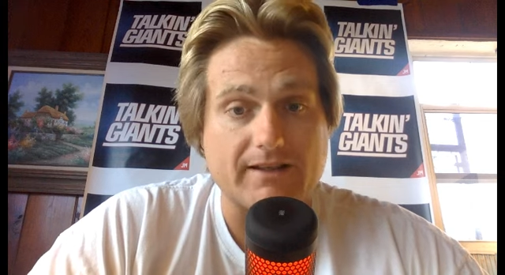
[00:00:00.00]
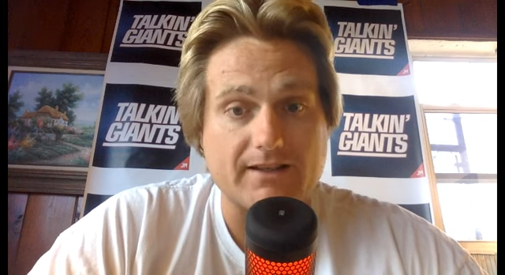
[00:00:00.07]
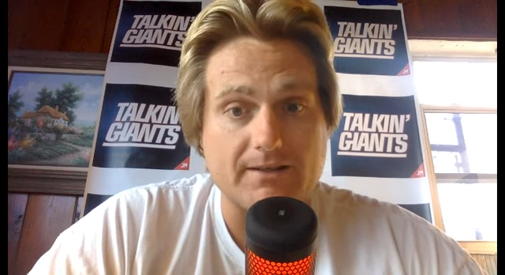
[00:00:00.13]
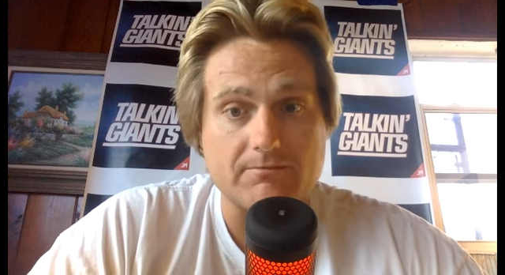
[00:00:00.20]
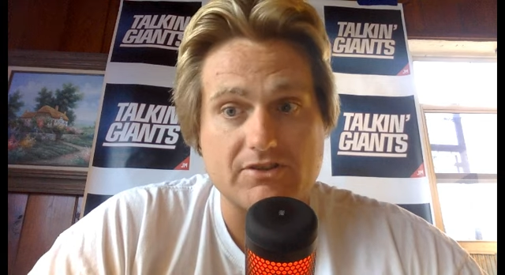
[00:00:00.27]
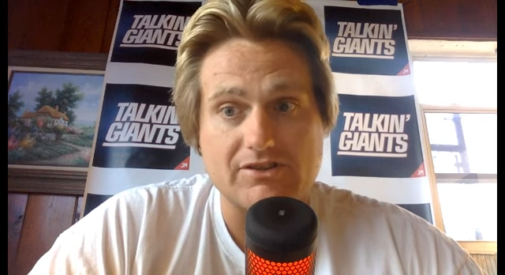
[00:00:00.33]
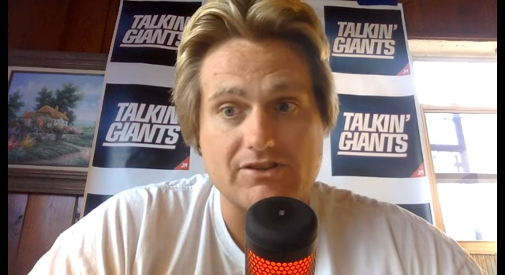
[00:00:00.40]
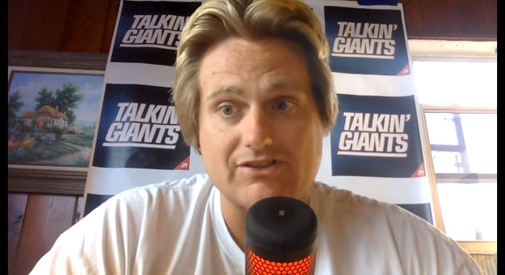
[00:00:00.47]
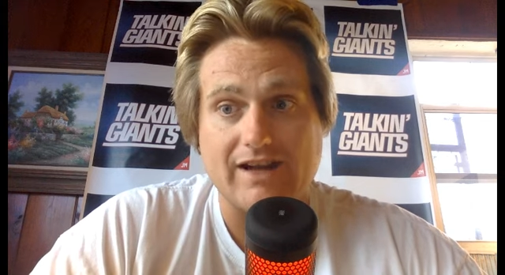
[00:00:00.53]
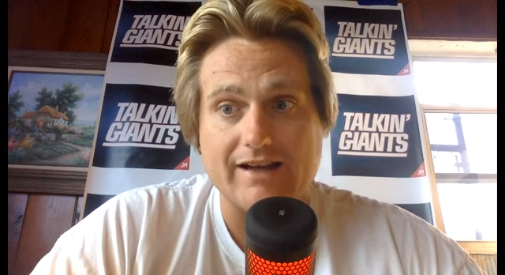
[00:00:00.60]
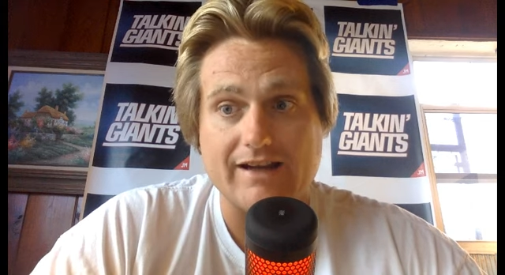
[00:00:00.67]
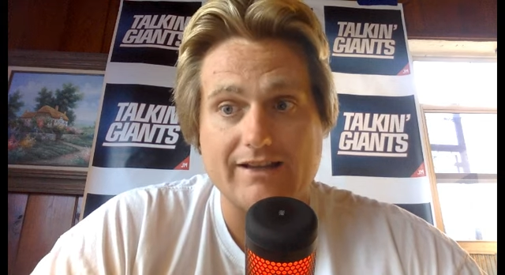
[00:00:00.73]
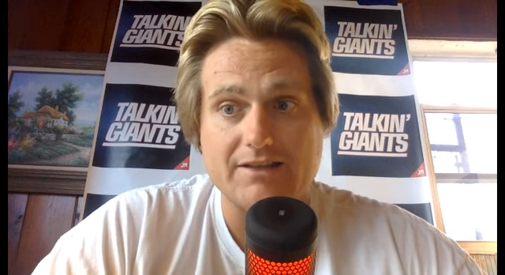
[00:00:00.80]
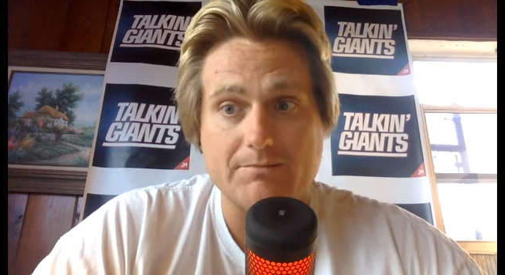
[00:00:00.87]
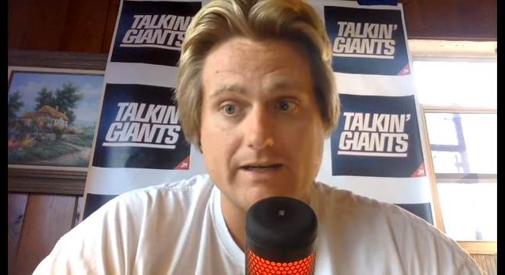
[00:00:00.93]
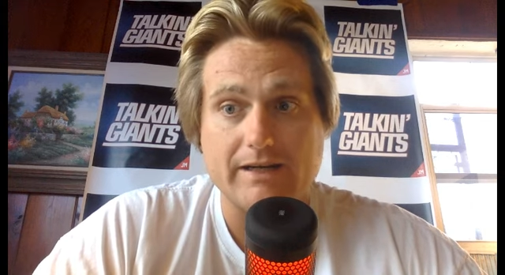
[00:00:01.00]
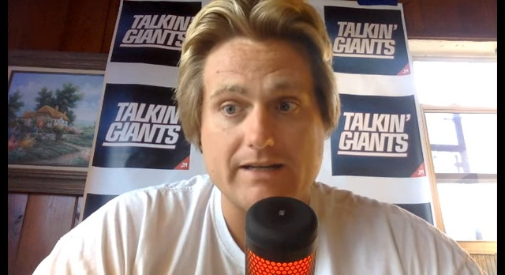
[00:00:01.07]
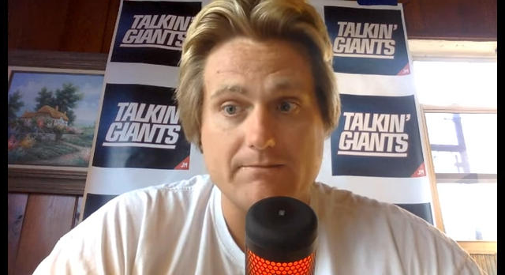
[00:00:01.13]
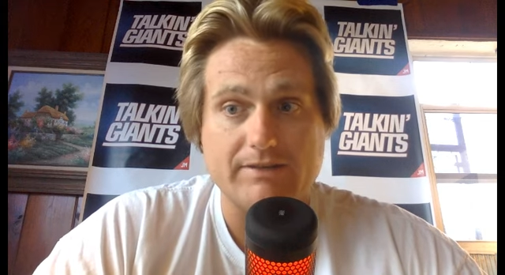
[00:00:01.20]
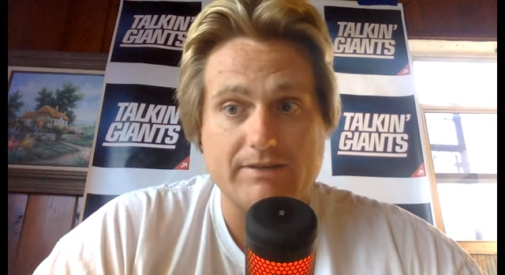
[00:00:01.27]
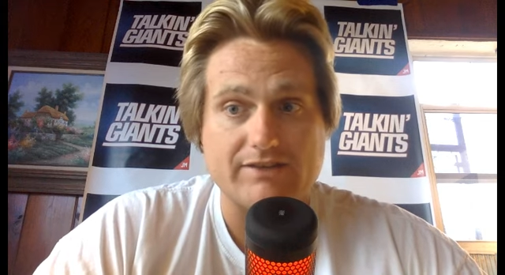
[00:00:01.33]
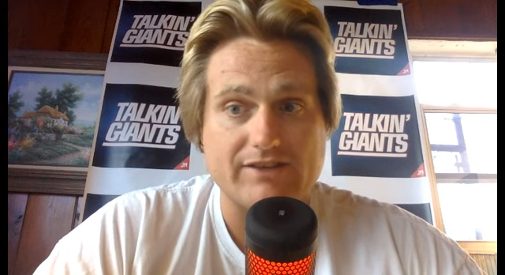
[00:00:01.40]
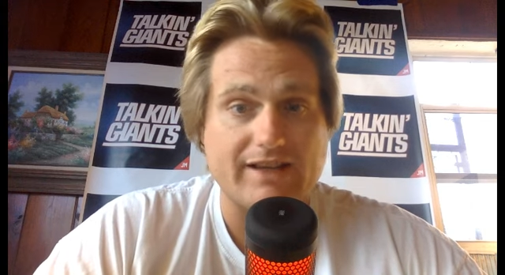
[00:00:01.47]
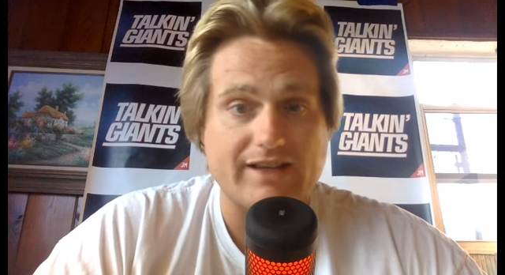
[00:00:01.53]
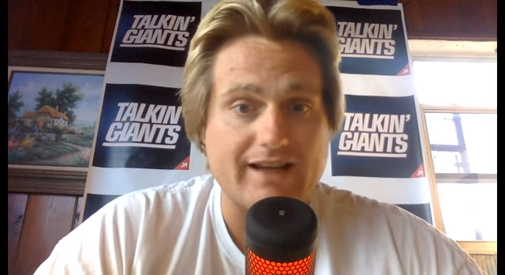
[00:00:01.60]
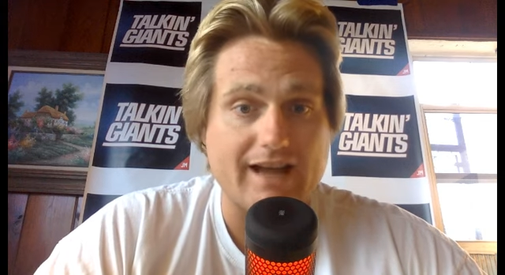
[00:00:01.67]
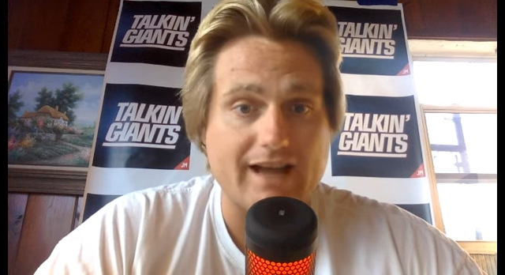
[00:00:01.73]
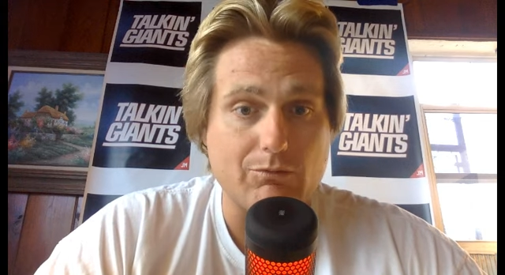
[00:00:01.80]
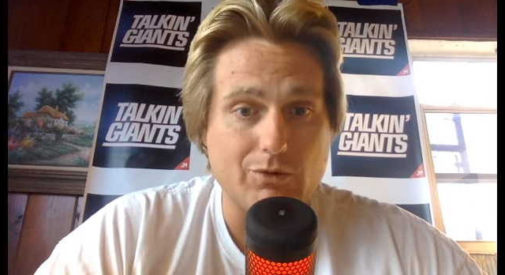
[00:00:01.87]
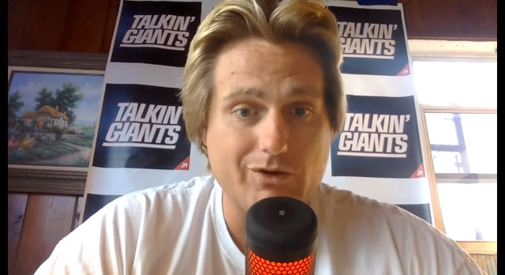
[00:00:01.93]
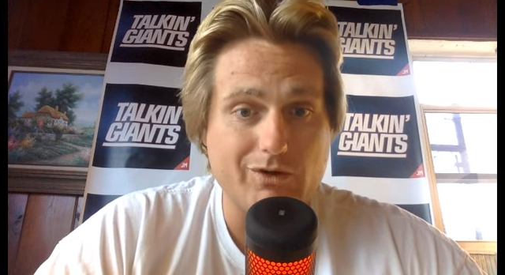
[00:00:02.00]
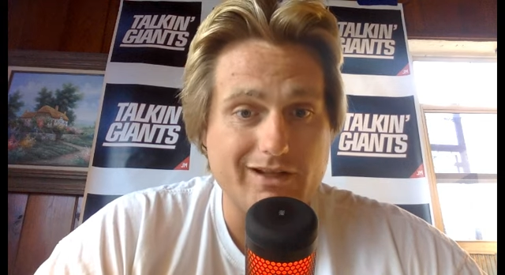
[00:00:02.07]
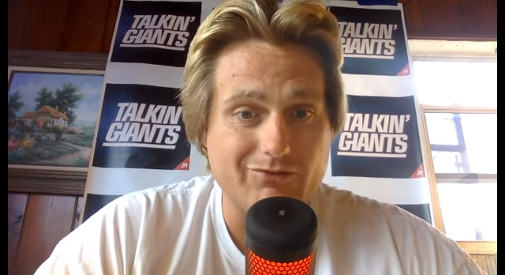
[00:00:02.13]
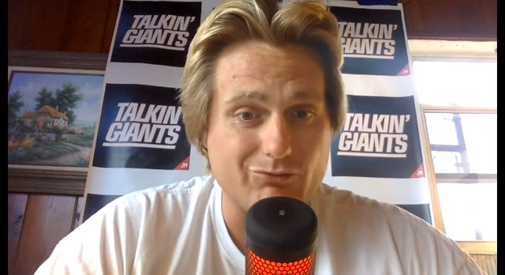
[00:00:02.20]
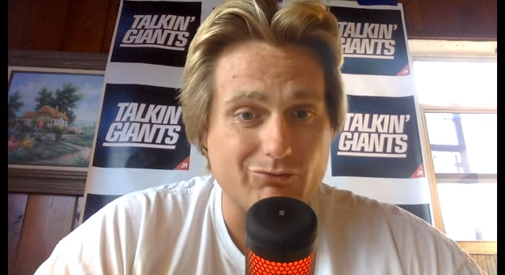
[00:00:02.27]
him to sign anybody because that guy won't even